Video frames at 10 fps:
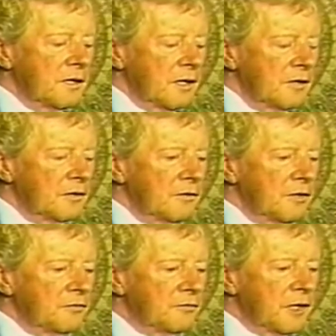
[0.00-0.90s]
any of
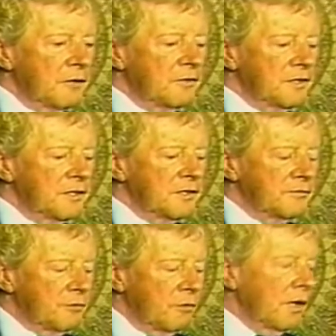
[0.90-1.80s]
those frequencies
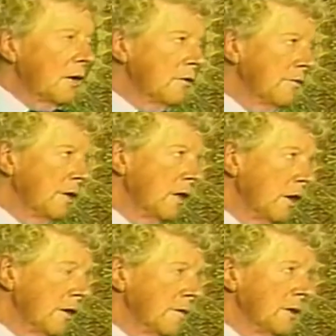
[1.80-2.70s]
fall out of
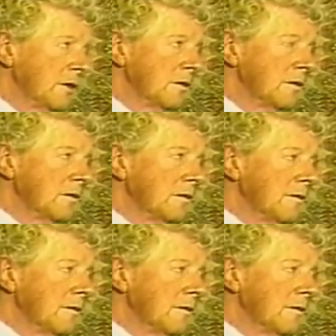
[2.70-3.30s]
alignment,